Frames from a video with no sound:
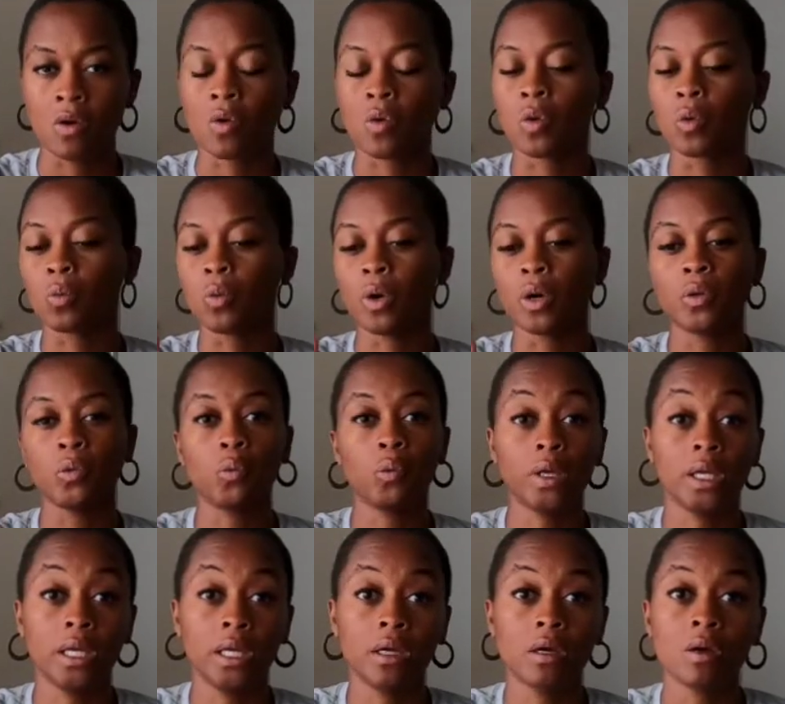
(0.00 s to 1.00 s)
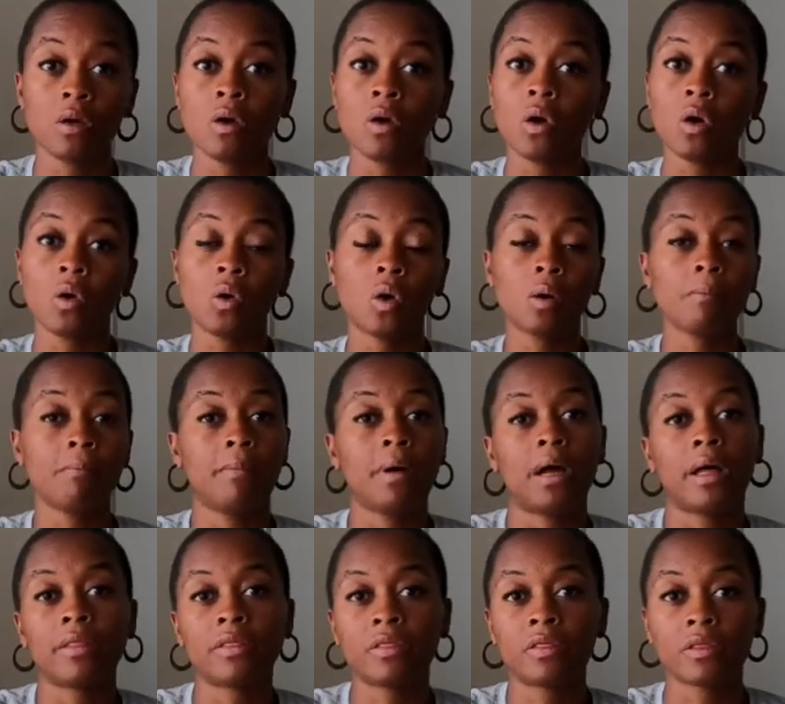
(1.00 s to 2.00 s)
or 1 week or
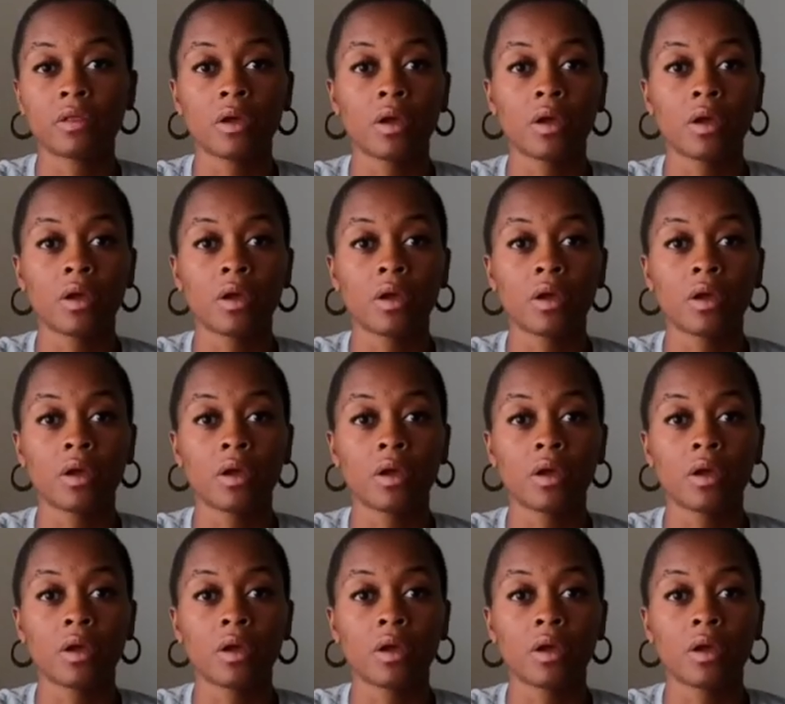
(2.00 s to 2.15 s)
month,